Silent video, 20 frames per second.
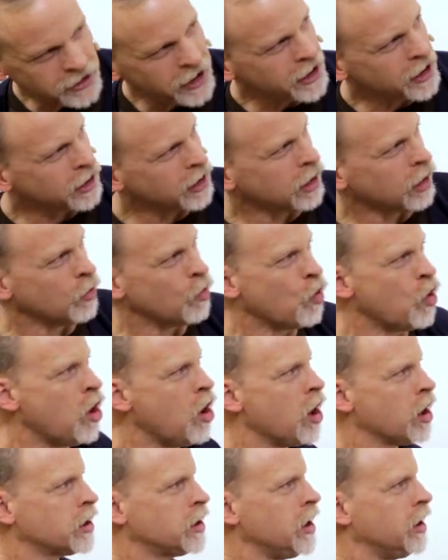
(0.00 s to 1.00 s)
take a little
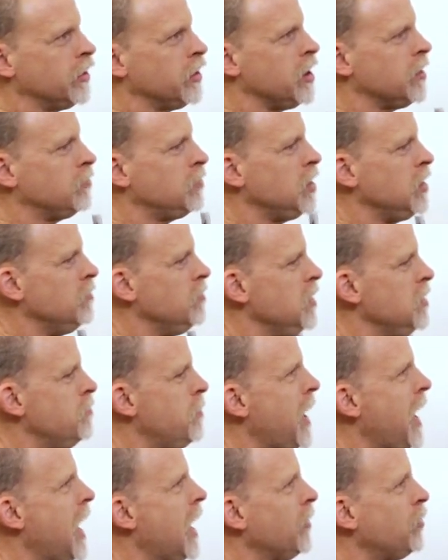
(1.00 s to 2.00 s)
walk down the MTB
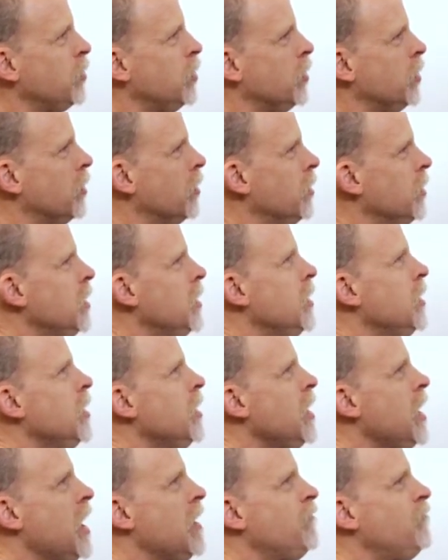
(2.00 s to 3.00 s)
path here
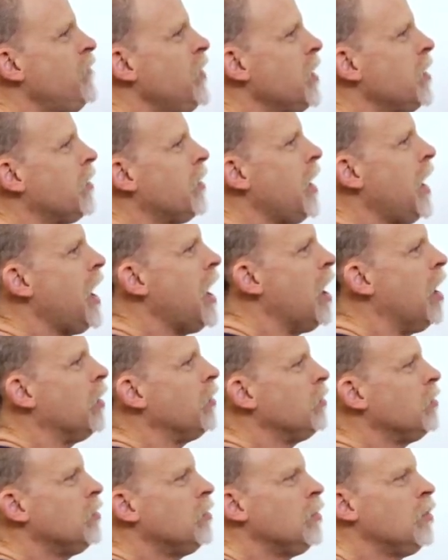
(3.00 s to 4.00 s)
and figure
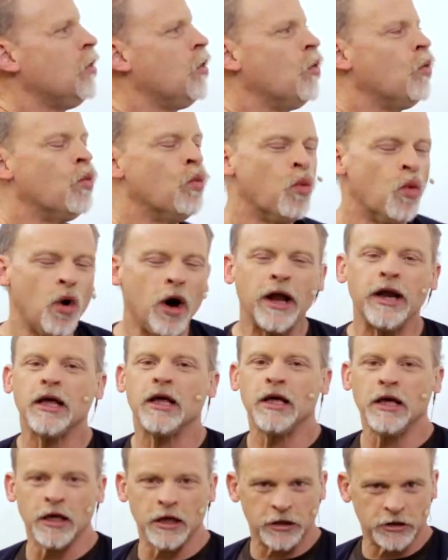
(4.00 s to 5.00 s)
out what
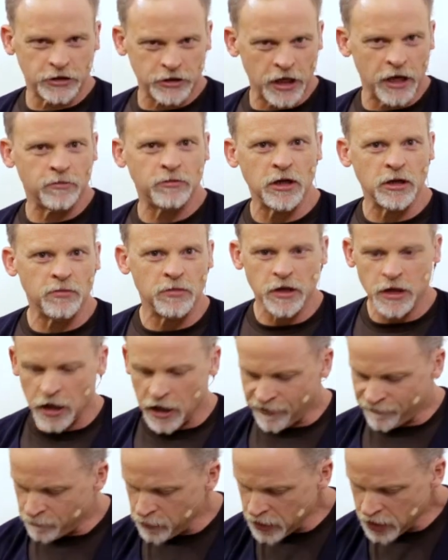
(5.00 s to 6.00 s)
is
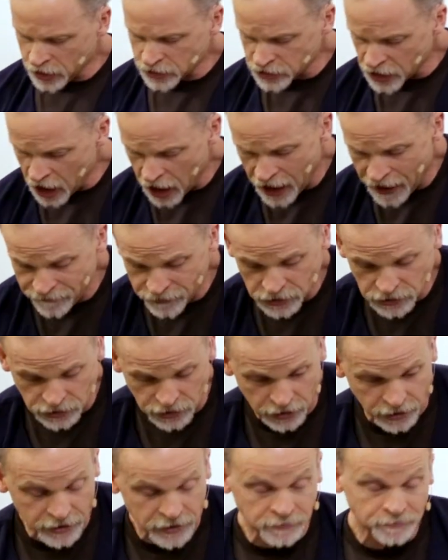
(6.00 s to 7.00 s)
MTBF. Because
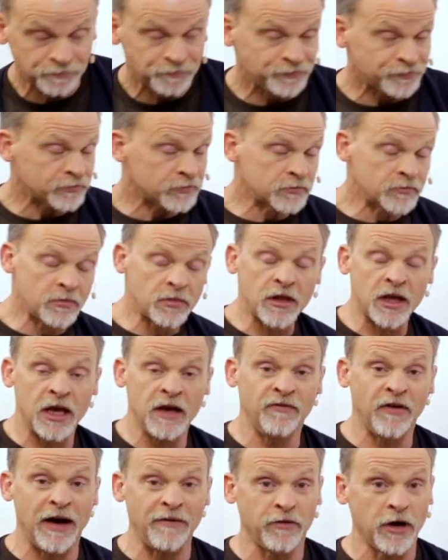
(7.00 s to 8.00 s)
obviously,
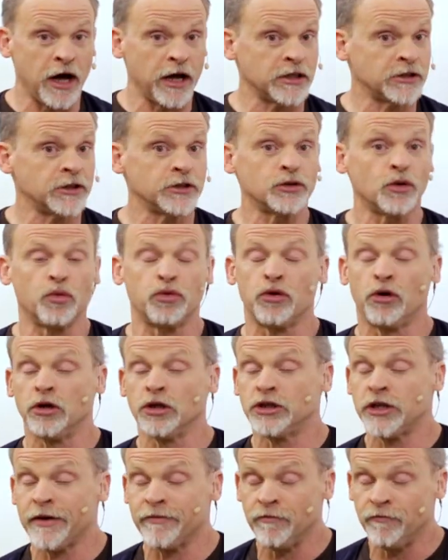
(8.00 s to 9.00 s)
if I've got a Cisco
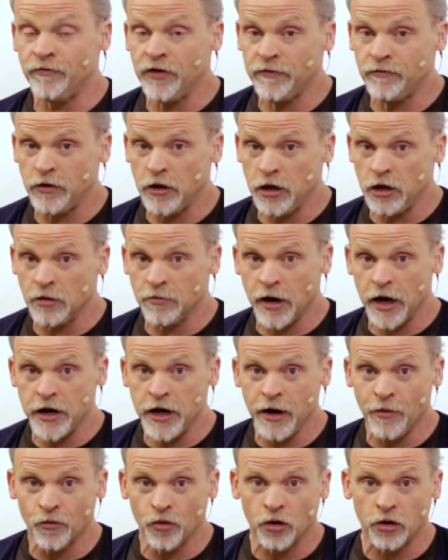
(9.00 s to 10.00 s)
3750 in my
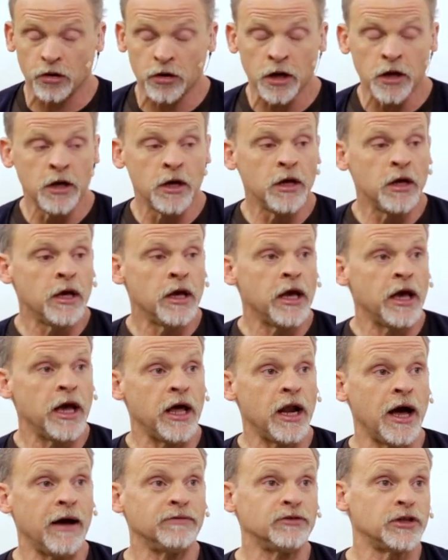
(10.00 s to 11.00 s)
network
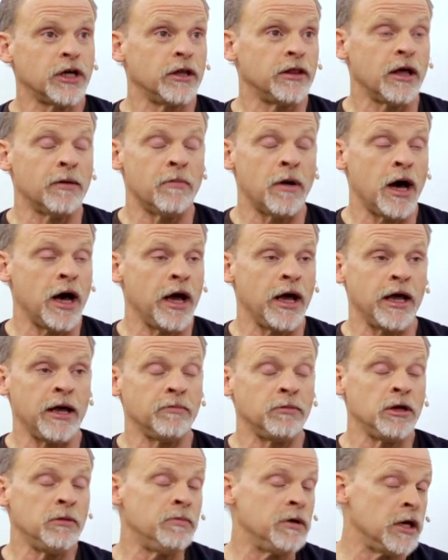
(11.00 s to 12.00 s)
and I've said that my
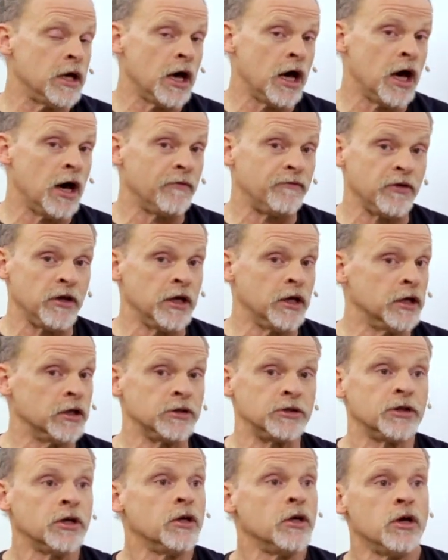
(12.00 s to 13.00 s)
MTBF
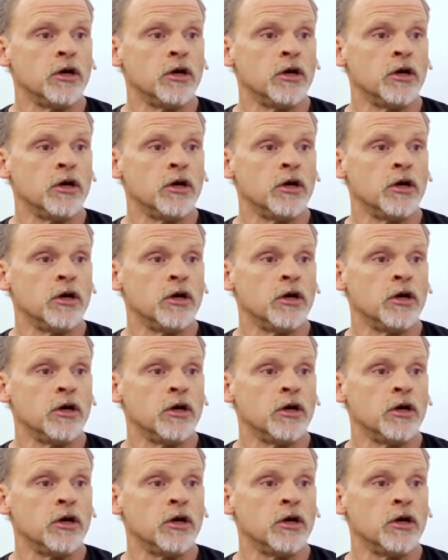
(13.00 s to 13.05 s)
is,